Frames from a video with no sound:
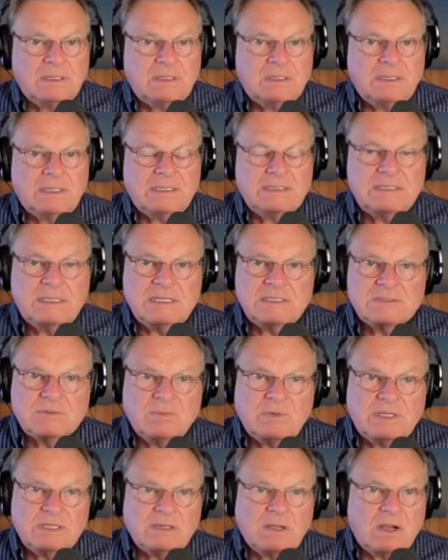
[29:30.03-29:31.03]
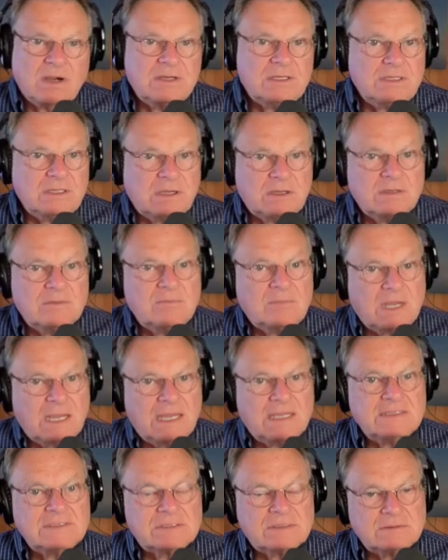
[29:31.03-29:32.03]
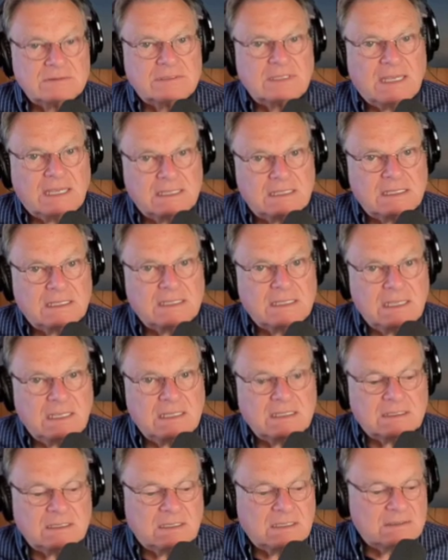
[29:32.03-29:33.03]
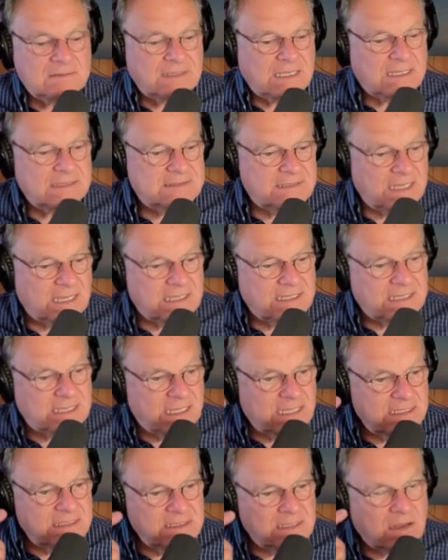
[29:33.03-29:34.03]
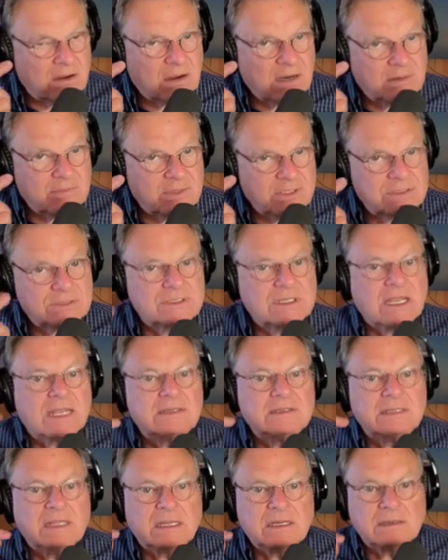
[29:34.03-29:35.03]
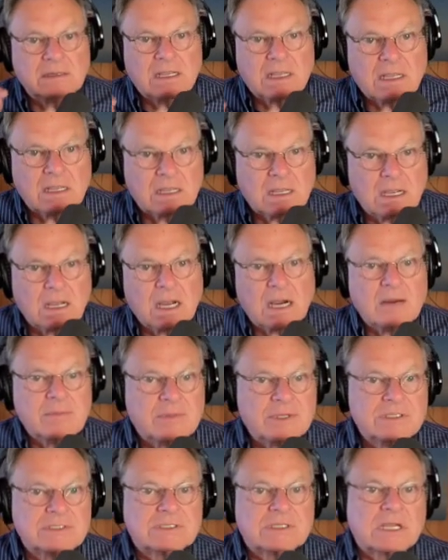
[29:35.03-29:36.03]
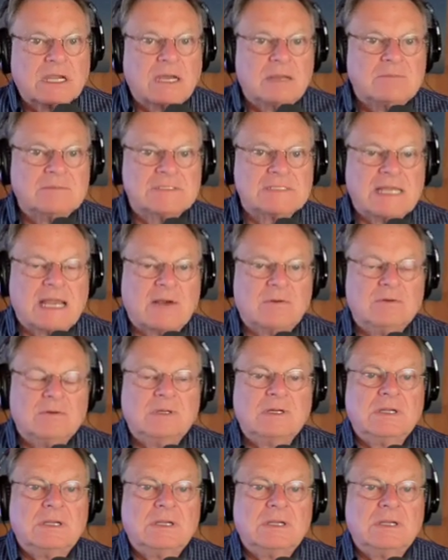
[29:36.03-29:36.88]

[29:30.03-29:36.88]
And guess what our young minds are taking in? They take in garbage, and then garbage comes out.